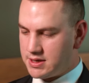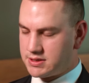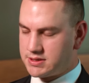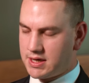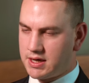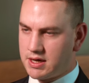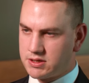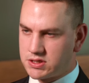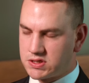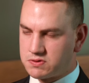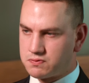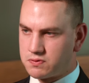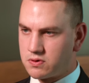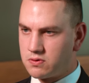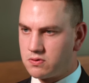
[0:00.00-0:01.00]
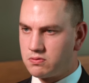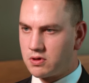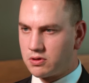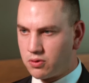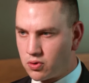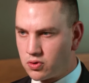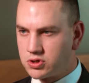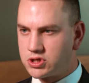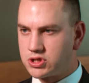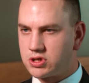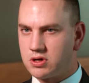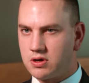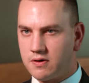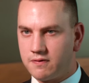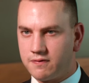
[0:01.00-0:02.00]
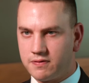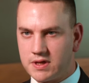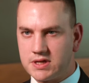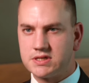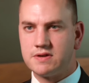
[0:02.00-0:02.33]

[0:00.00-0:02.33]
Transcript: Take us through the launch of this